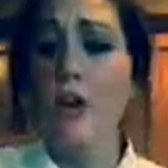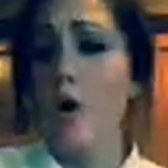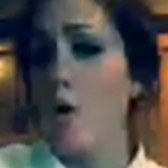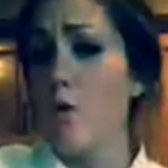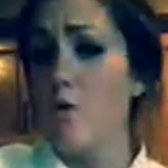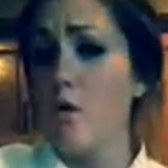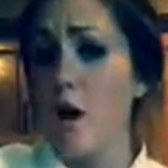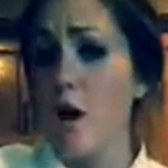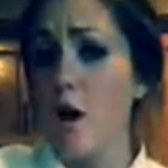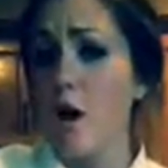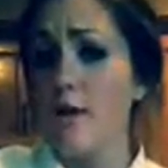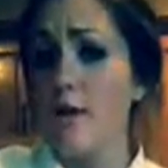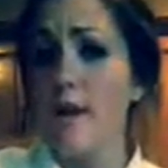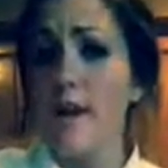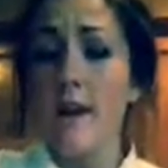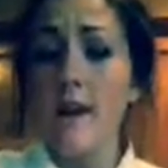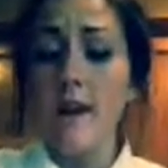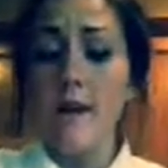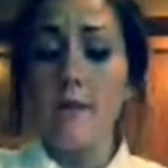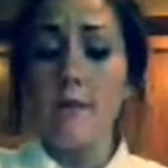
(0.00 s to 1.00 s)
go wrong,
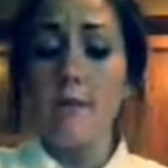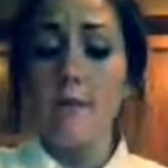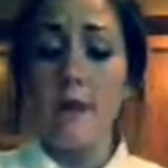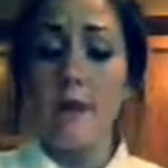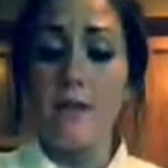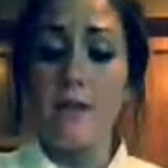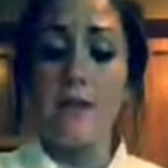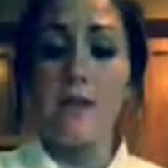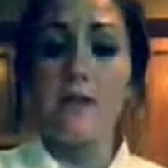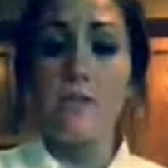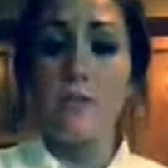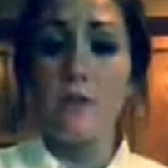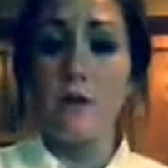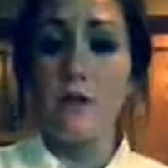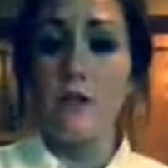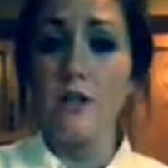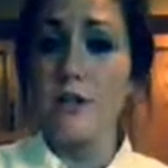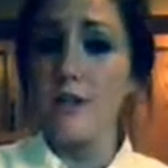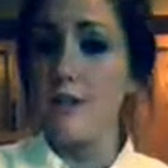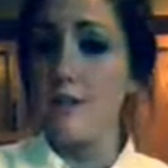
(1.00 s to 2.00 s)
but there's
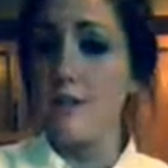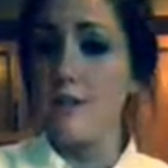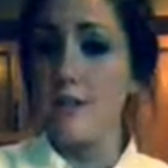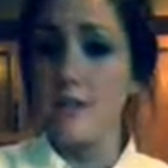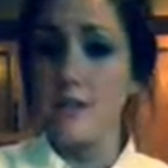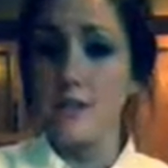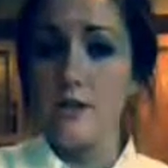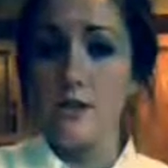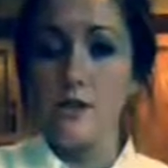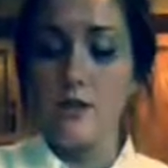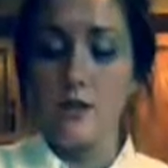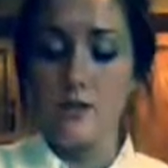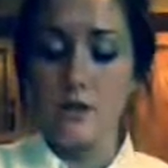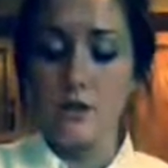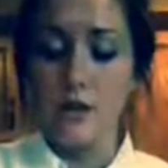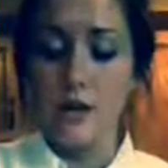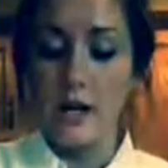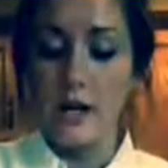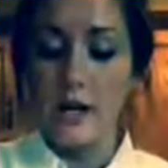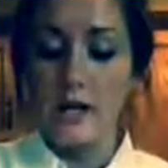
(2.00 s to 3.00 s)
one easy
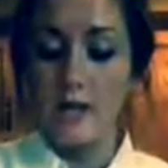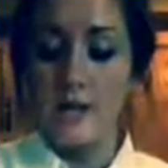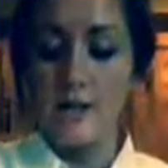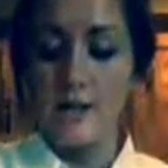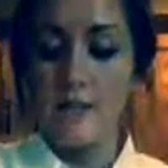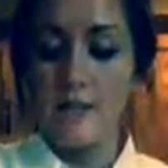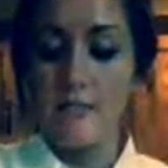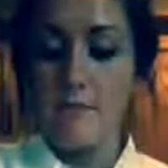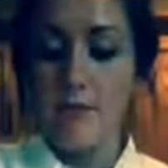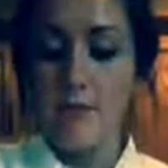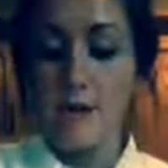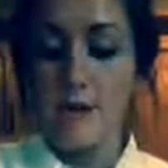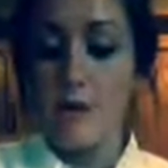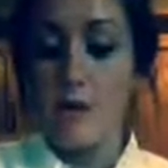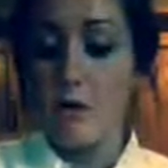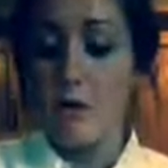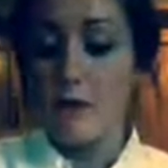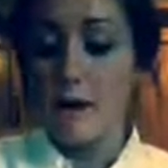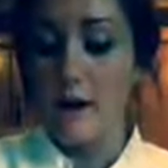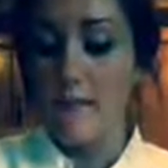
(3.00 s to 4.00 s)
trick to make it
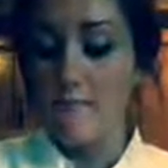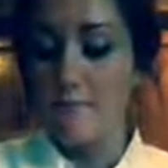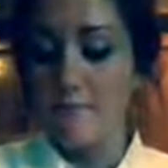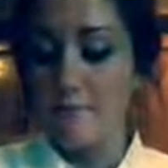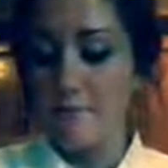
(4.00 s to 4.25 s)
go right.